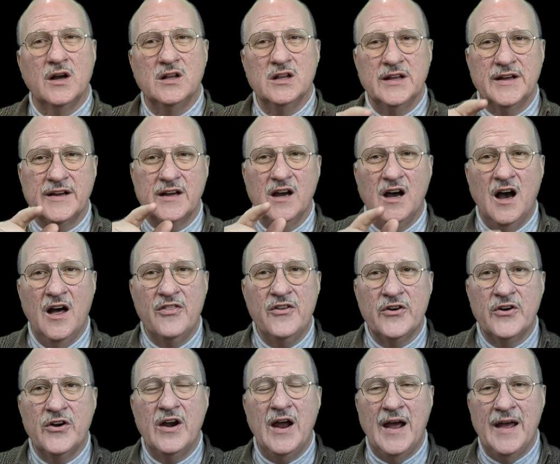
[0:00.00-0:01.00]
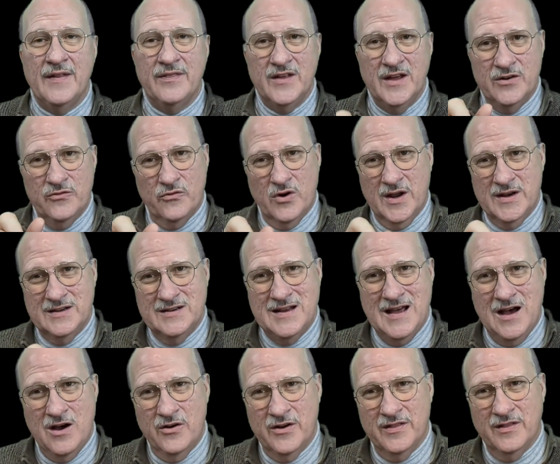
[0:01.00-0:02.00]
click other and then right
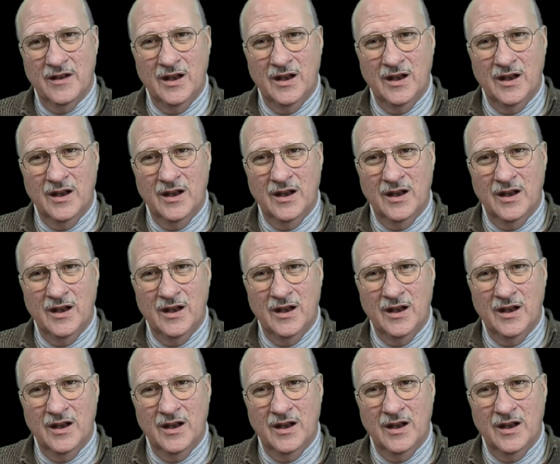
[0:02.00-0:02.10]
down in the